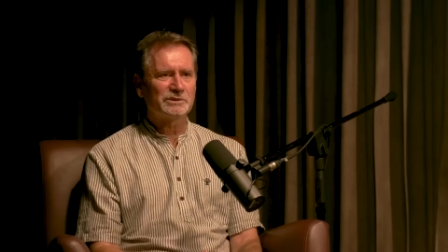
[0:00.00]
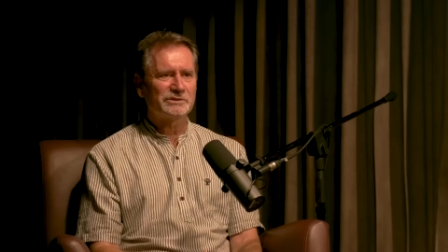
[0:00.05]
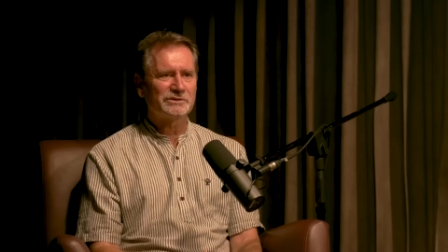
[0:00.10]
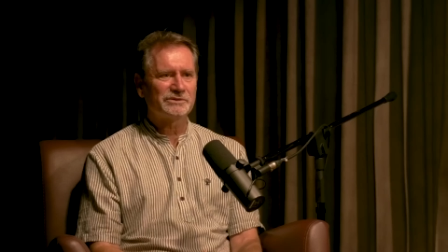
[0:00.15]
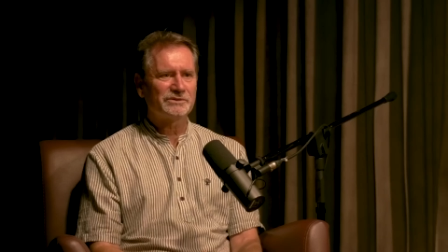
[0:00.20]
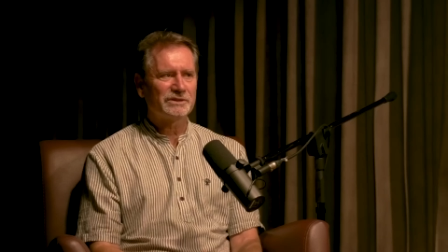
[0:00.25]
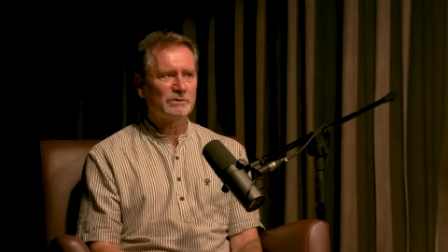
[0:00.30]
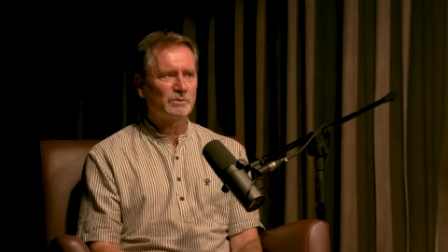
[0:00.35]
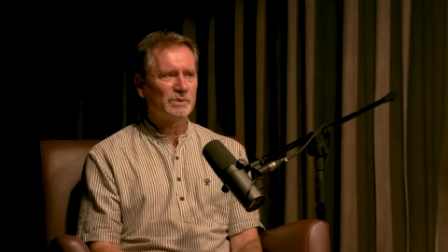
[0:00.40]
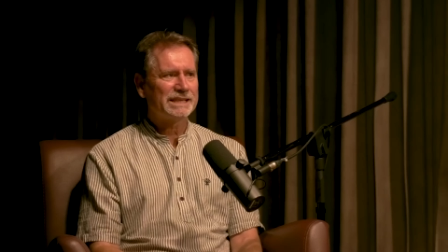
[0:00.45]

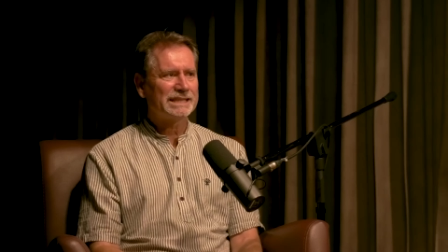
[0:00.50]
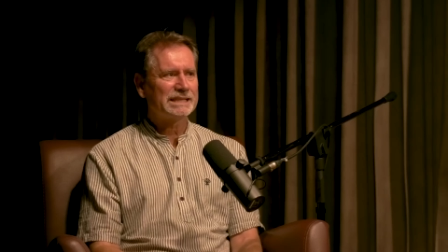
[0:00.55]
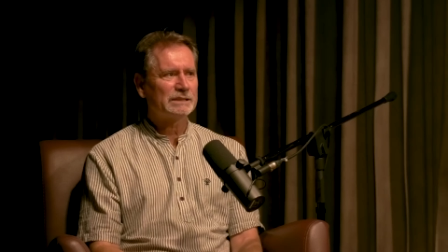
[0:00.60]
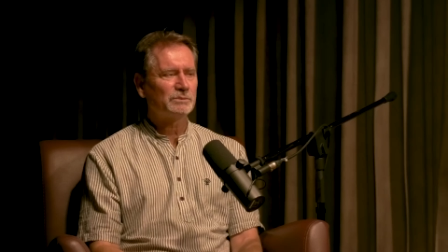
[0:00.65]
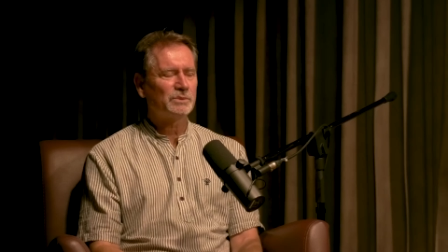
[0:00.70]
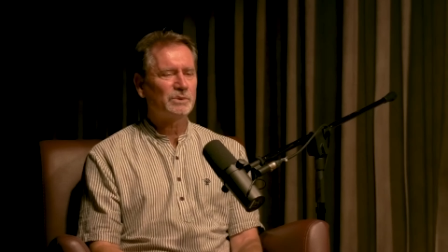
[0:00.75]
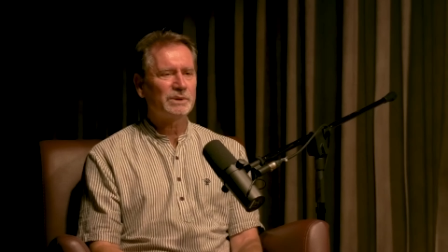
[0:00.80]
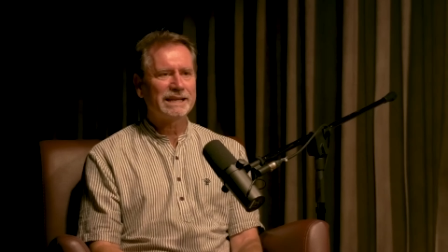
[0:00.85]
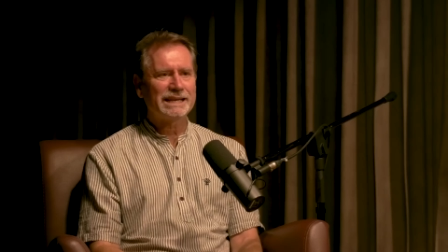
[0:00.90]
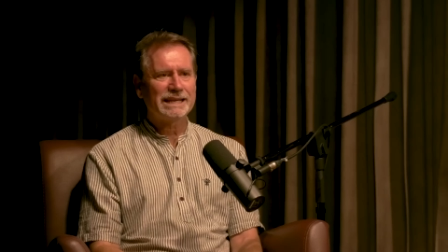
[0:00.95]
of, we
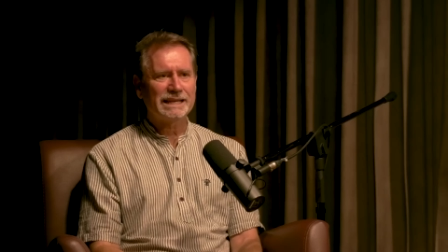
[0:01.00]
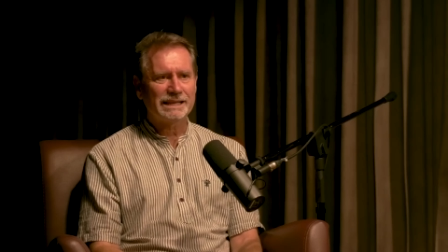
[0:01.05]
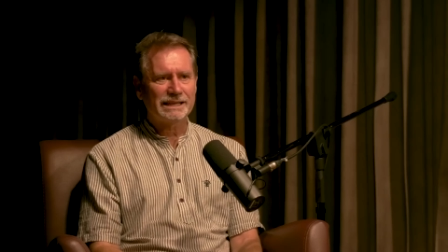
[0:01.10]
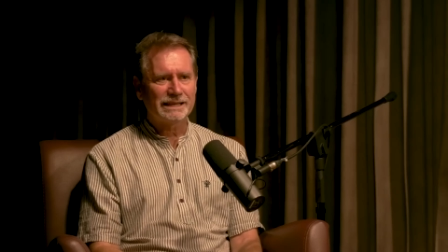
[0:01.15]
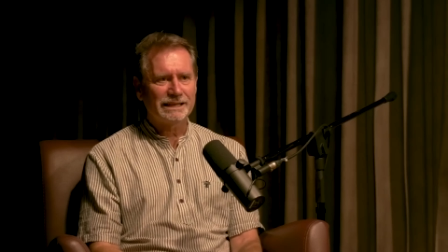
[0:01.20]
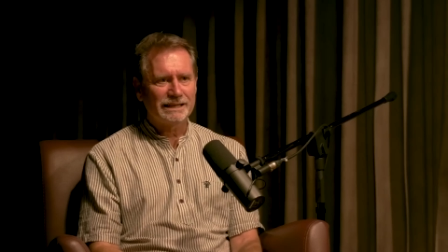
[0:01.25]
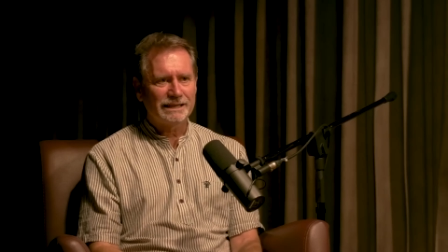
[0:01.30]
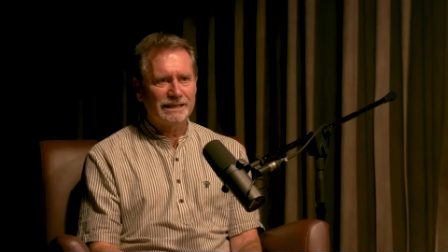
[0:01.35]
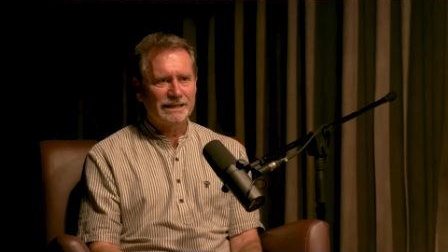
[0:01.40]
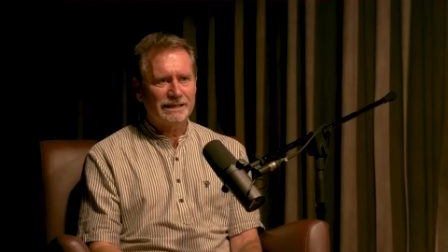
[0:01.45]
didn't put
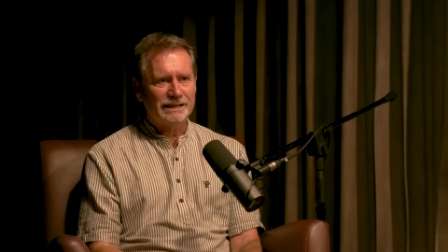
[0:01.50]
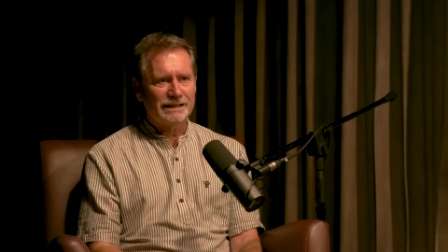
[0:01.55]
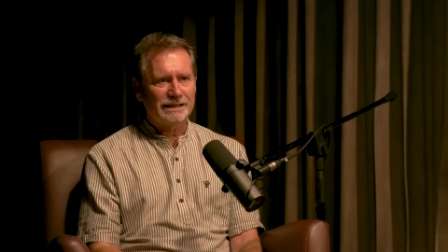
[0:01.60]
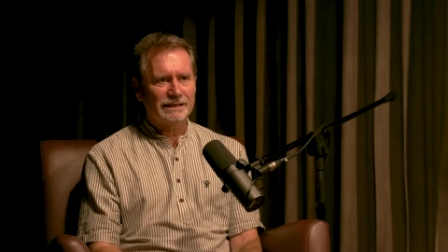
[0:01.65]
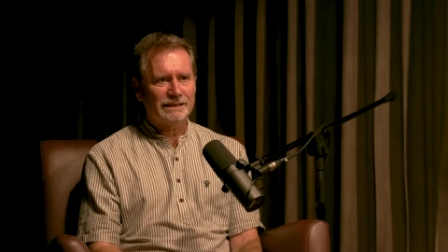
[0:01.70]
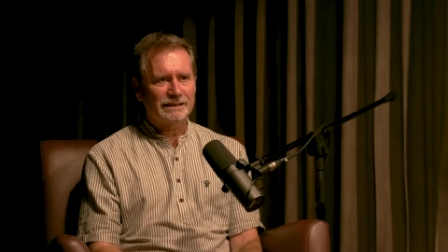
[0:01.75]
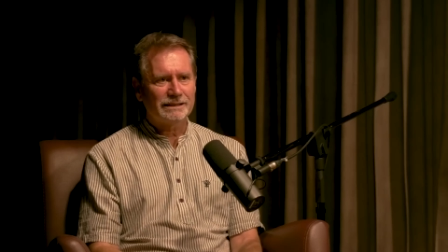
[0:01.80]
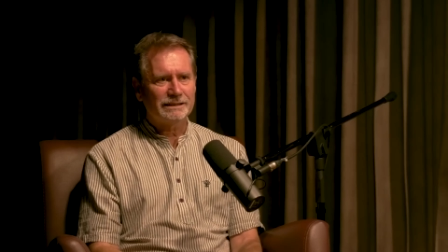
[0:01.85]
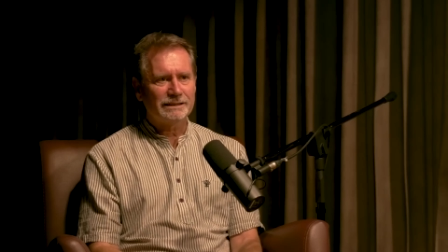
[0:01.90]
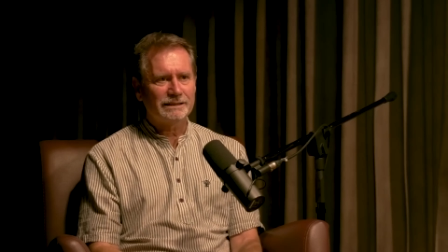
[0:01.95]
any
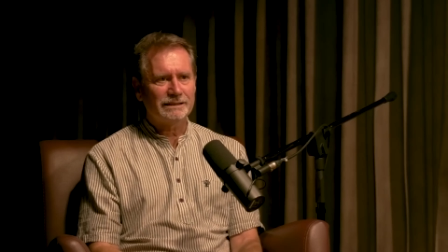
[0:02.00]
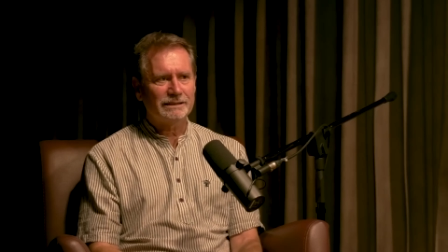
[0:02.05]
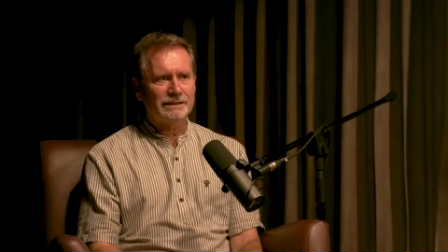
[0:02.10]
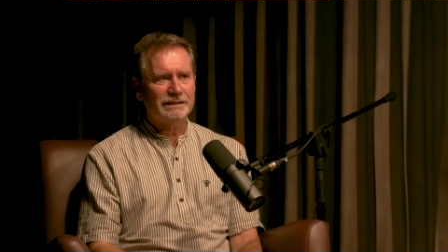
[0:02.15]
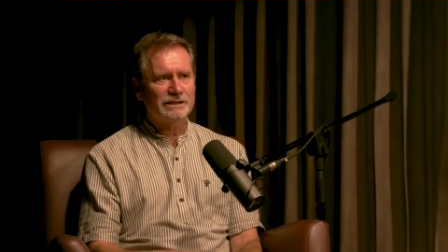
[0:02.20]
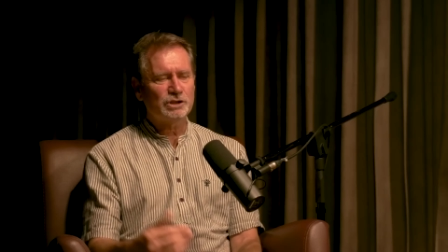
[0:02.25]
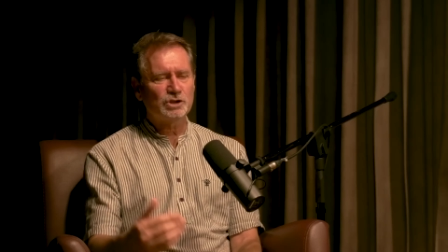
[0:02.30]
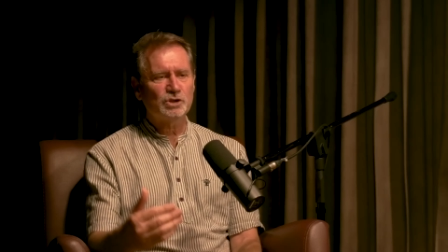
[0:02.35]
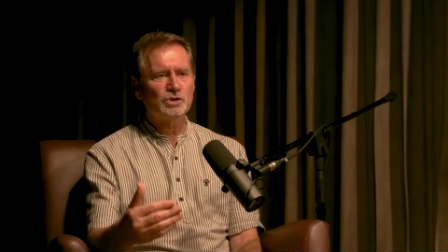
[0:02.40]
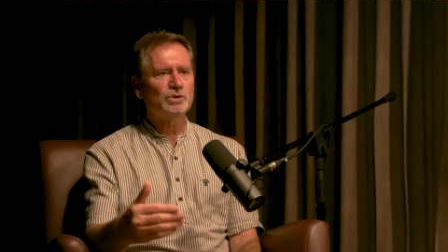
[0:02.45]

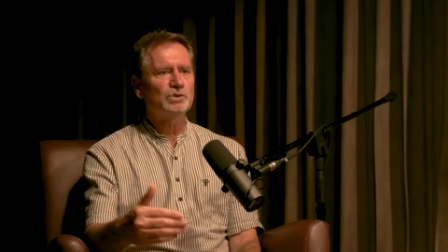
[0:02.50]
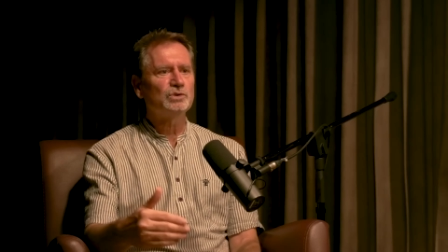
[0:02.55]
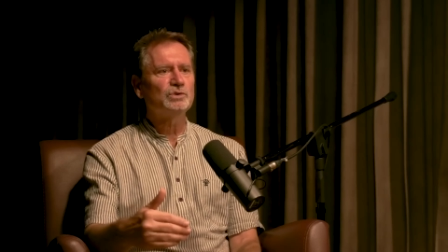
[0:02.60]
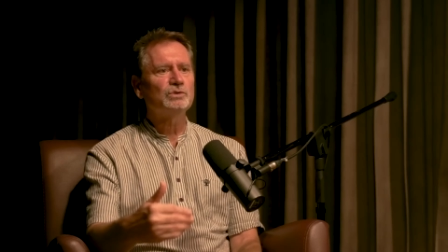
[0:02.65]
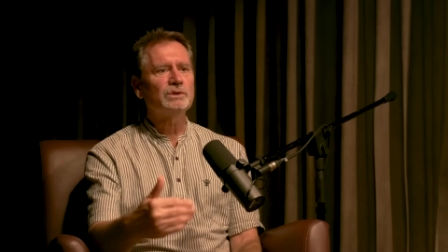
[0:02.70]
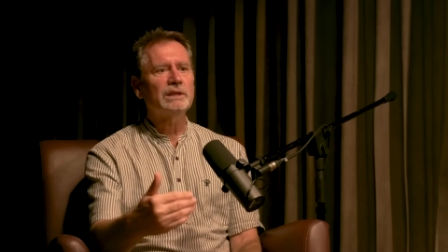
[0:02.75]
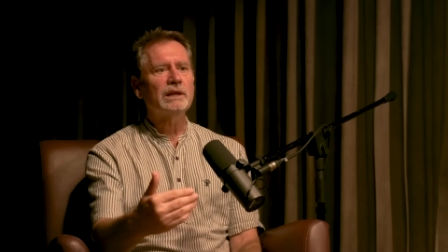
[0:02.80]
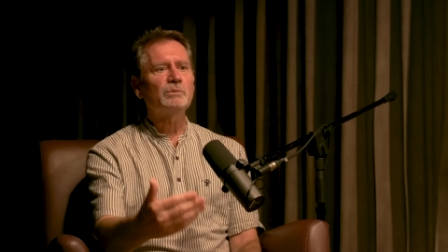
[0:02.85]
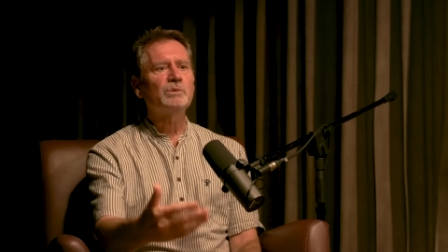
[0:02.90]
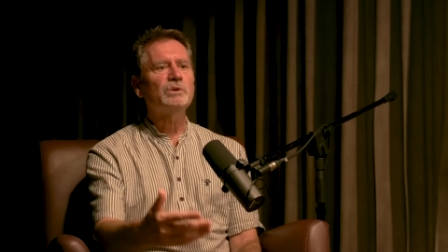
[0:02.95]

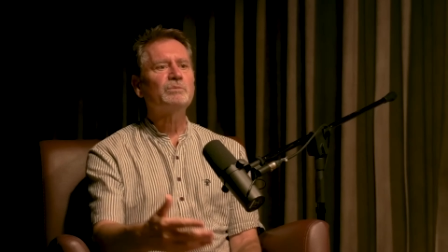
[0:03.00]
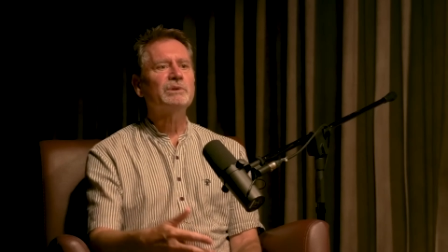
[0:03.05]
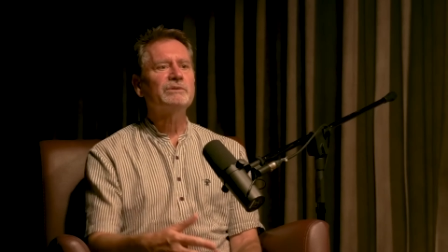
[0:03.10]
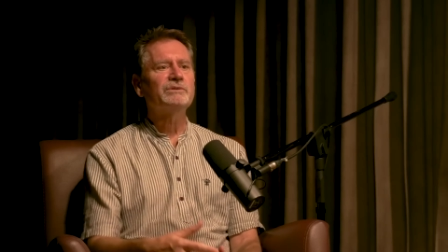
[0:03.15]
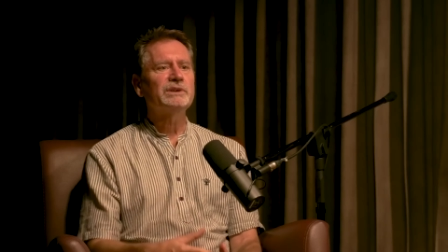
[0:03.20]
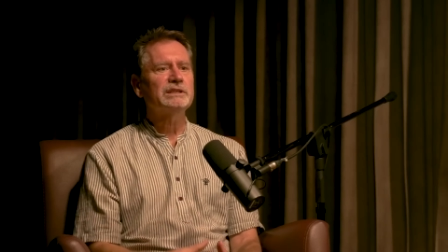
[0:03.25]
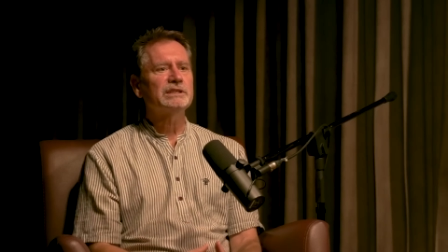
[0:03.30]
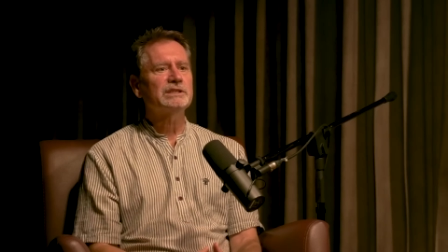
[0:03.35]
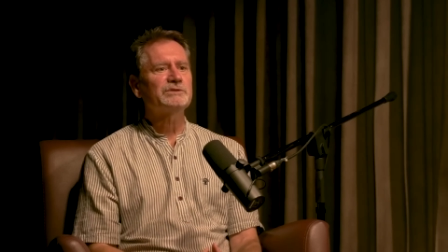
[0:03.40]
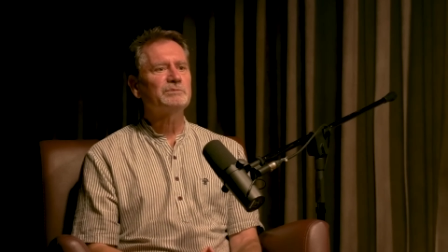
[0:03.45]
issue that would
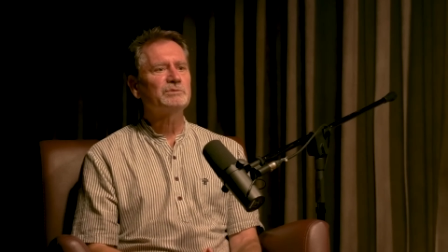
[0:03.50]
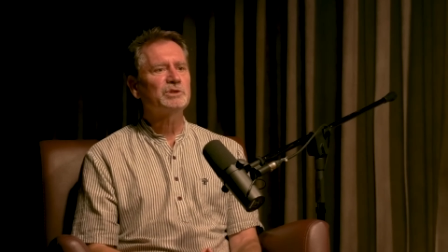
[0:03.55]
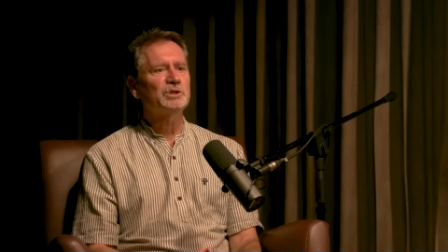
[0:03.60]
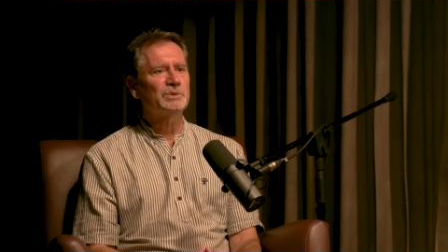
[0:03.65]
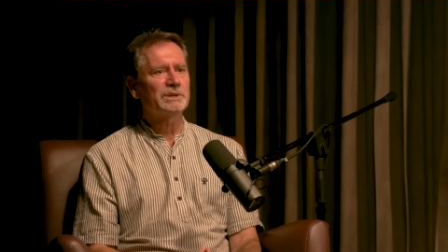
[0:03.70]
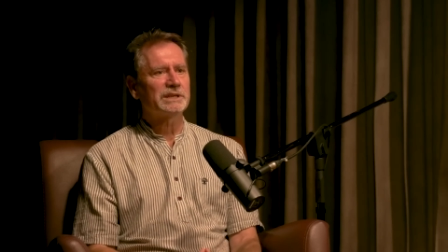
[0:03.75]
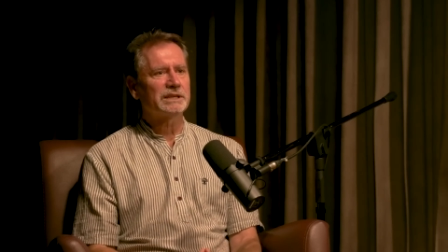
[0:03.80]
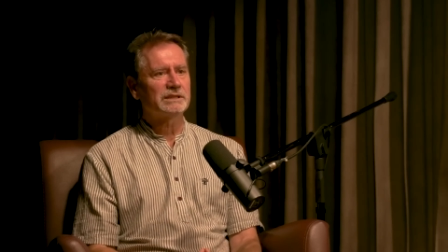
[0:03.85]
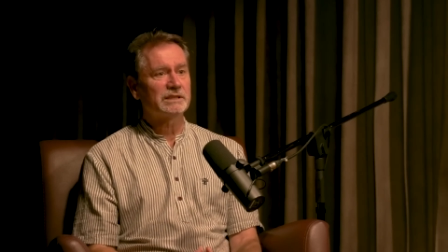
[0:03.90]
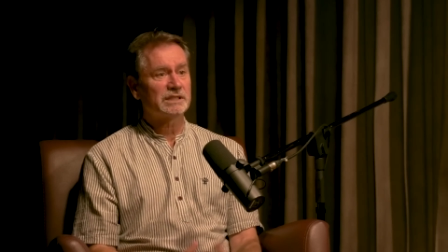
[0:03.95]
prevent us from
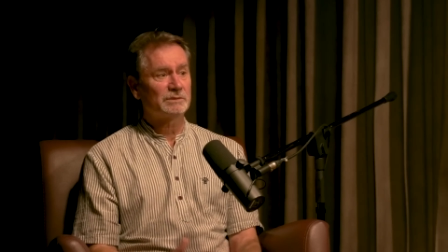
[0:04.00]
doing it,